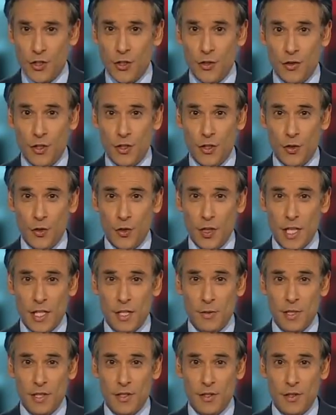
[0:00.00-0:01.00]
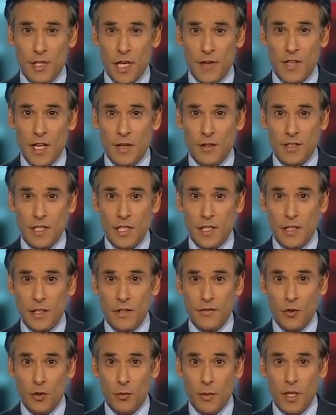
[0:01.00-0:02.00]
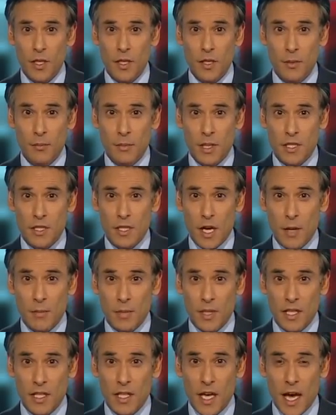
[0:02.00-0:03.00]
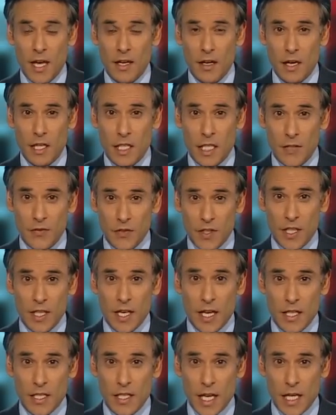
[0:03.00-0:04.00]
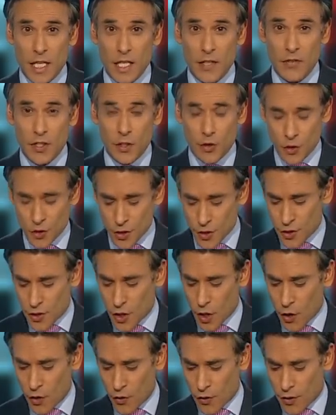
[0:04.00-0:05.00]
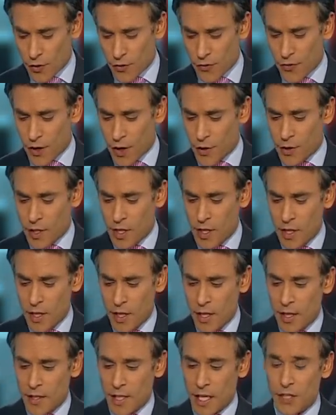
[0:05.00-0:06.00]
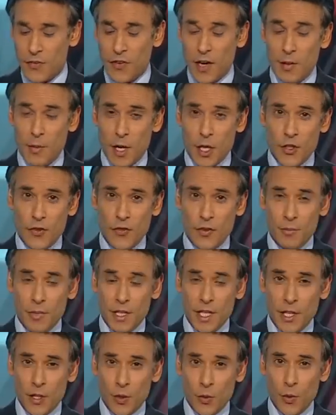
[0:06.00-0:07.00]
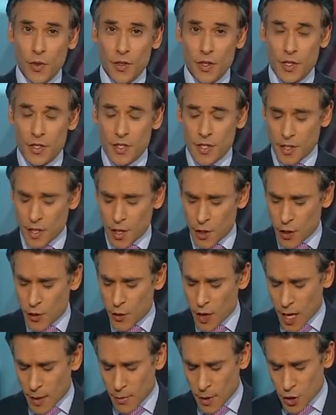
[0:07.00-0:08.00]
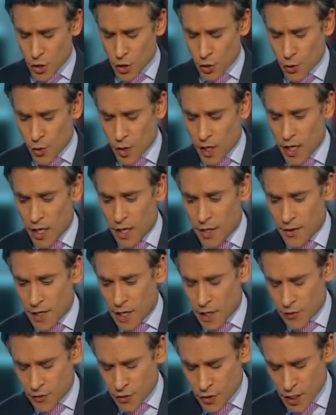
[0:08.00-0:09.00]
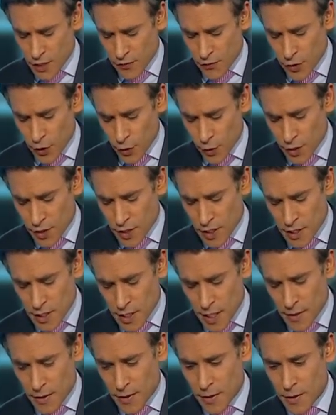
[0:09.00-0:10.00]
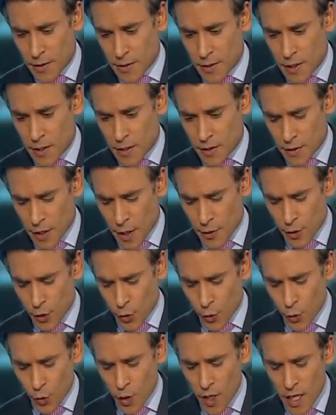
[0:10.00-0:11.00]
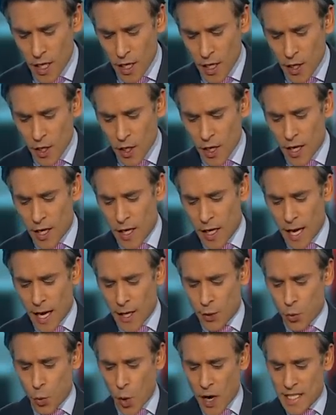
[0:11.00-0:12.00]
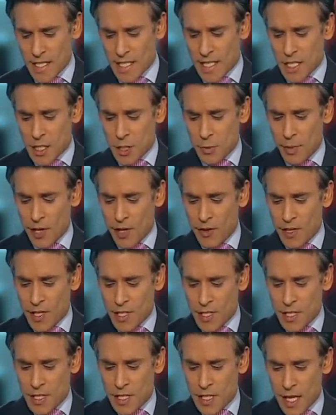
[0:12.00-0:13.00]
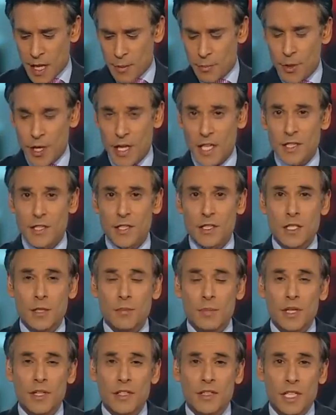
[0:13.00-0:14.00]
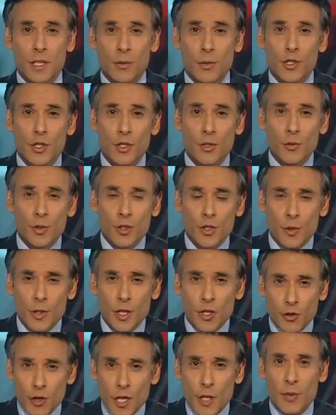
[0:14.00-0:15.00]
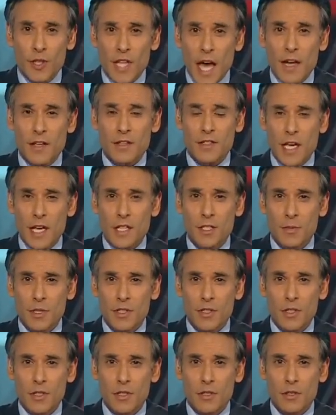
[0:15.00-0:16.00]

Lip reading: to the story. Let's speak to David Elstein, the former B-Sky B and ITV executive. He joins us on the phone. Thanks very much for being with us. I don't know how much you heard there of Steve Hewlett. He said that Tony Hall had weight, experience and brings stability. Would you agree with that assessment?